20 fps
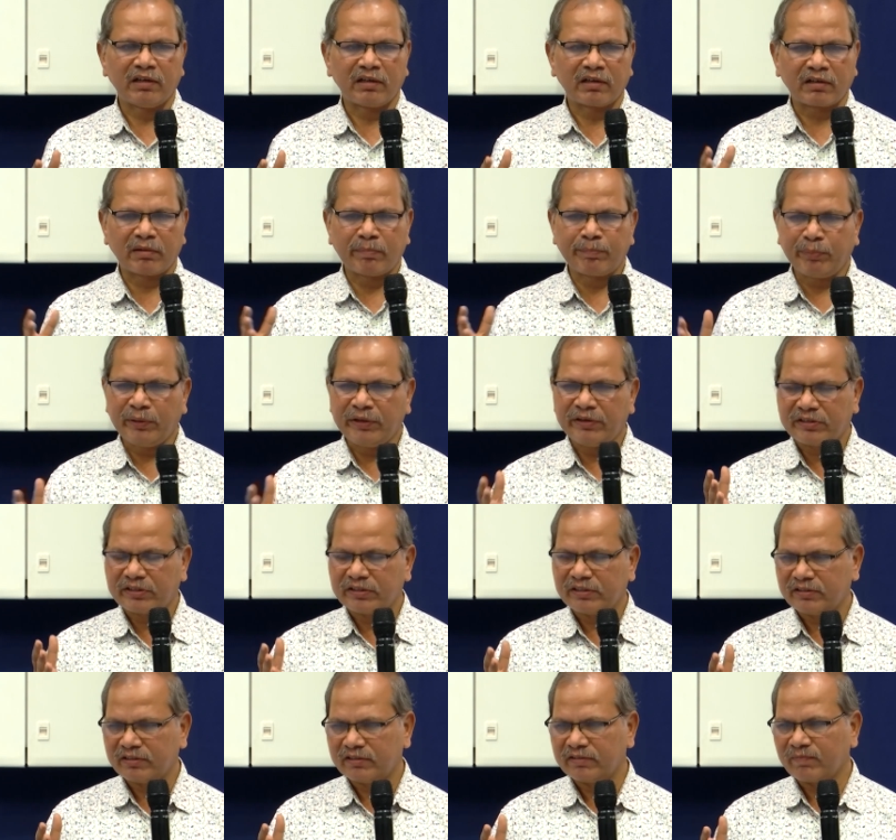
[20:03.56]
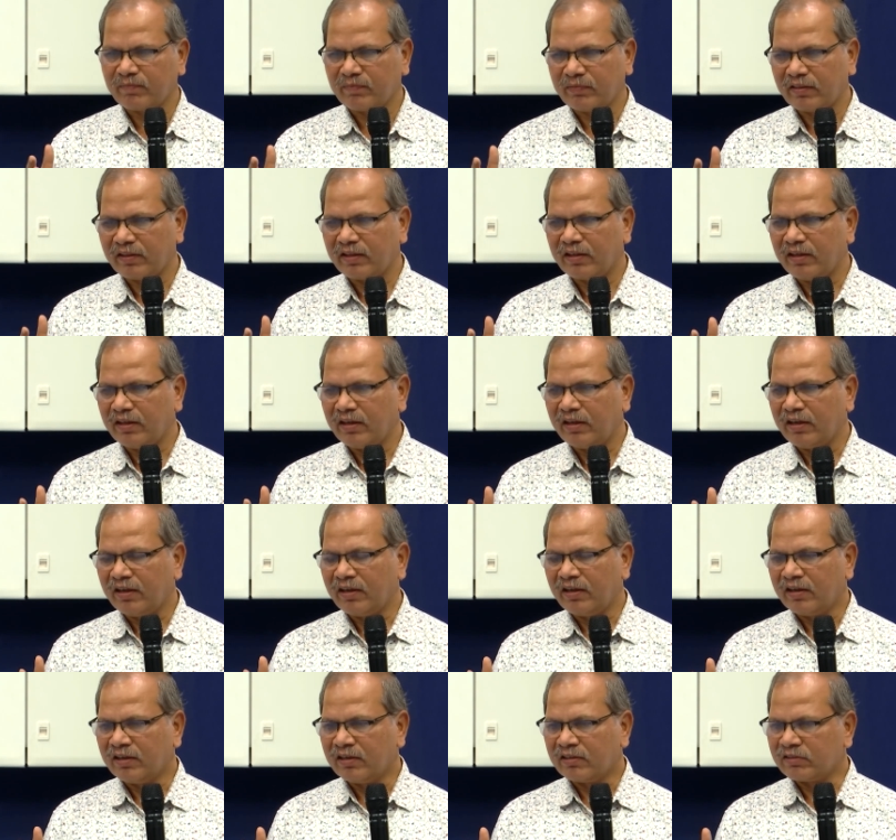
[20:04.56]
compete.
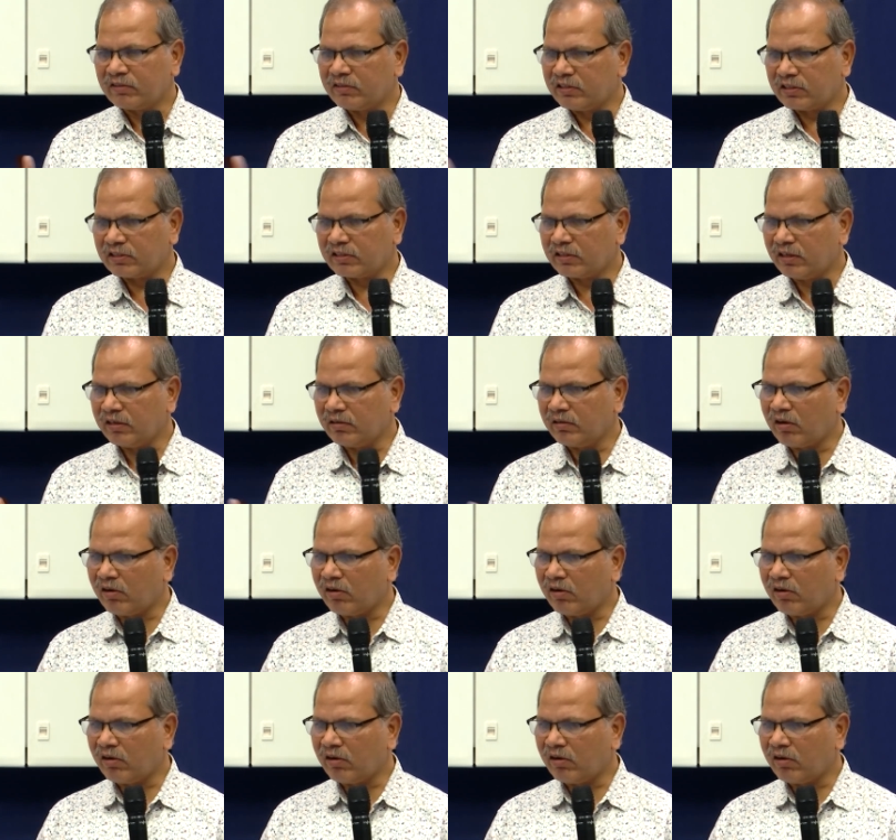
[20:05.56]
So that's all.